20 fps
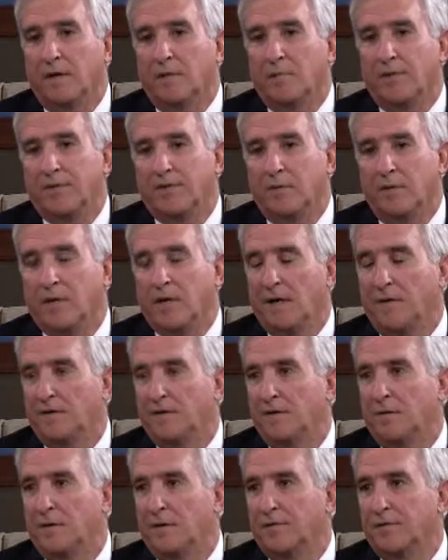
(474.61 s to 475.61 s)
between now and
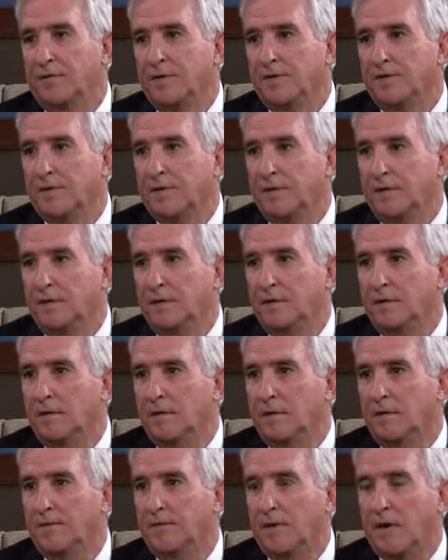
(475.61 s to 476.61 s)

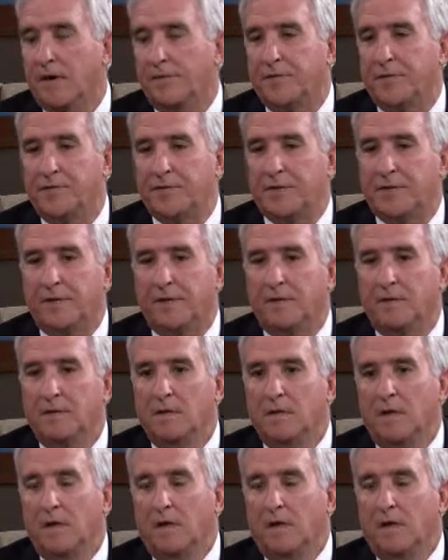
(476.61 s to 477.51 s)
2015 throughout the state,